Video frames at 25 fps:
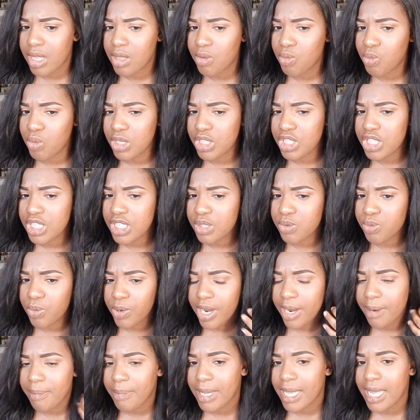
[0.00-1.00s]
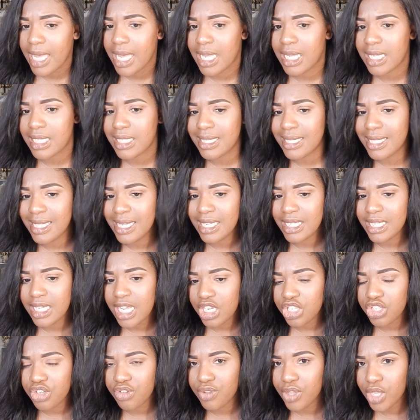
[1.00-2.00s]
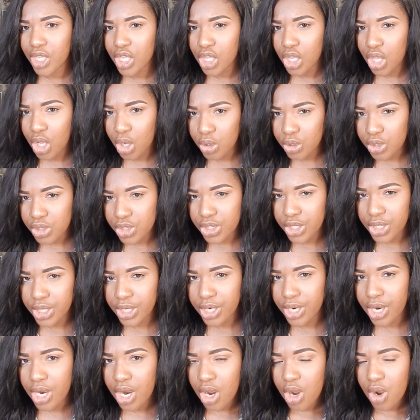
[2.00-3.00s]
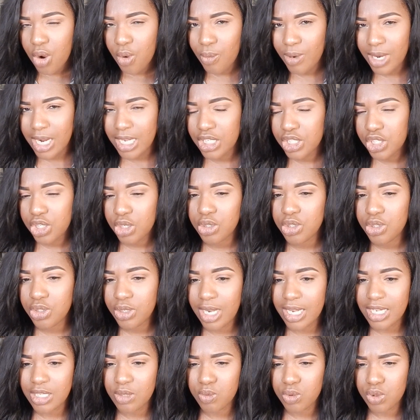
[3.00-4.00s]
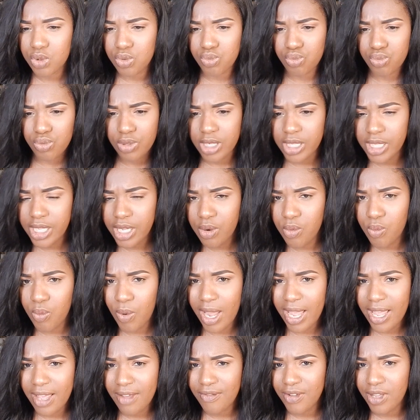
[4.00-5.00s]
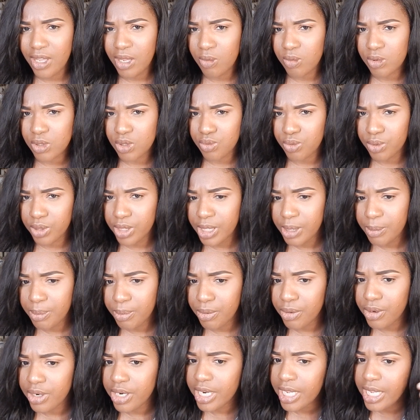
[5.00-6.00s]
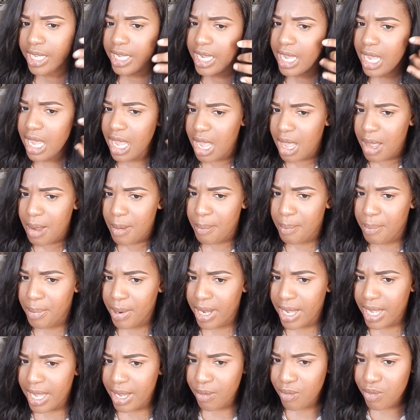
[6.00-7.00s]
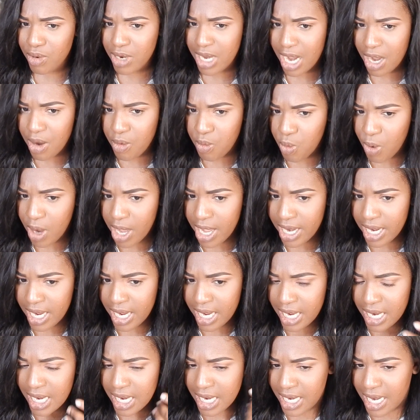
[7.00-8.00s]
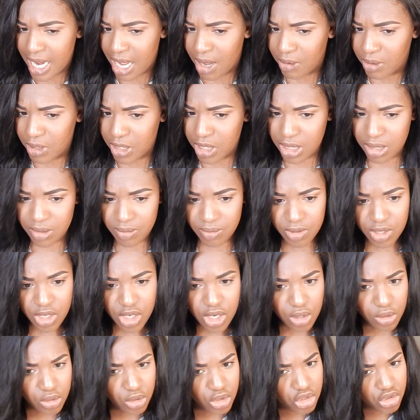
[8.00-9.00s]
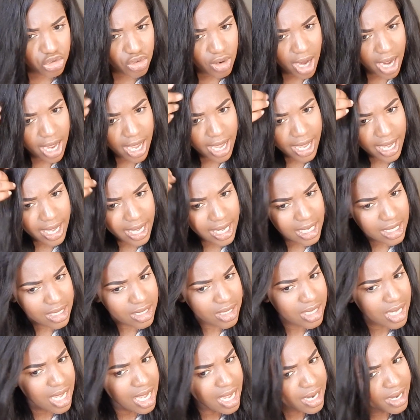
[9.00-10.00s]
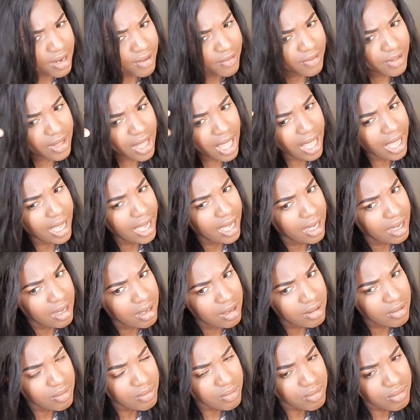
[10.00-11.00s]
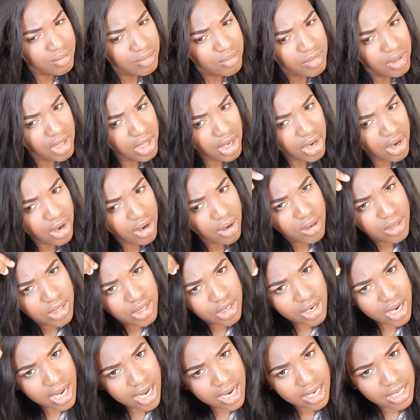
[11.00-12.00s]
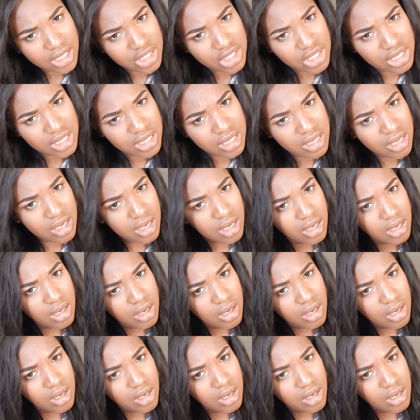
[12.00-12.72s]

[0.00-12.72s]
which is weird because the texture of the closure when I showed you guys was really wavy, was really pretty, but when I wet it and now it's, you know, dry, it's kind of like the curls are kind of just